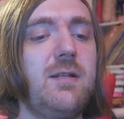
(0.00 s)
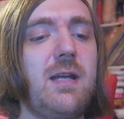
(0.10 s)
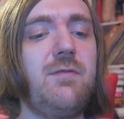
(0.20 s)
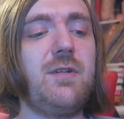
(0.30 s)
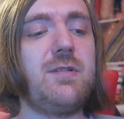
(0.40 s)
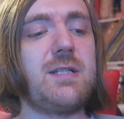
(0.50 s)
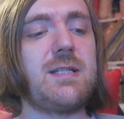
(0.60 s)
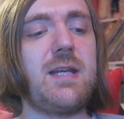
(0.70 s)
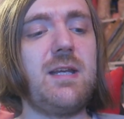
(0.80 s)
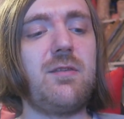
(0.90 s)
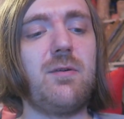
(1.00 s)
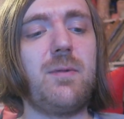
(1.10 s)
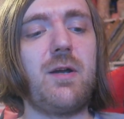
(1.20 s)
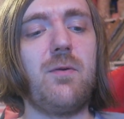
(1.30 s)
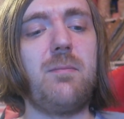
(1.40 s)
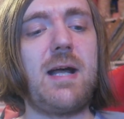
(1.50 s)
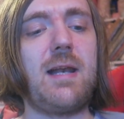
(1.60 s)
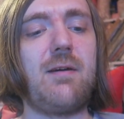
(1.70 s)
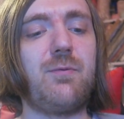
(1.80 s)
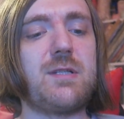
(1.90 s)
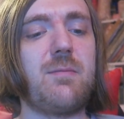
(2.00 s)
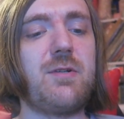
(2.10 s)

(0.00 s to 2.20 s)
David used to say he thought my old man laugh was the